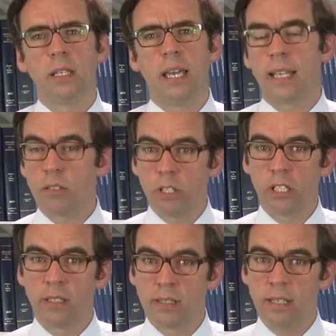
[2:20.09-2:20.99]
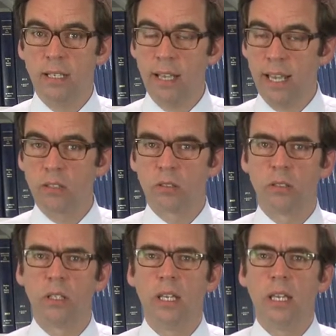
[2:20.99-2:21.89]
And as we shall see
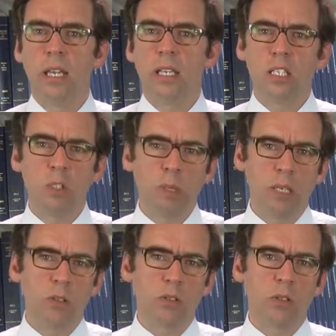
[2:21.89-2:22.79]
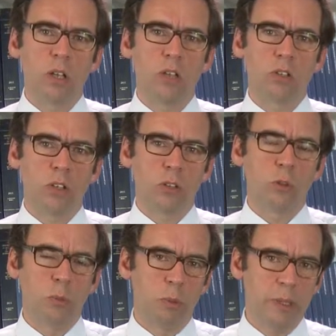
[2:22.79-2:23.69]
later, it is because a
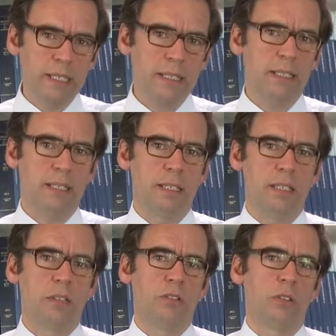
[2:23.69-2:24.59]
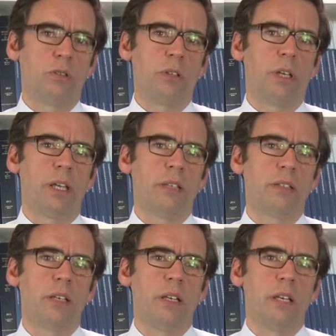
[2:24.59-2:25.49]
certain publicity is given to a case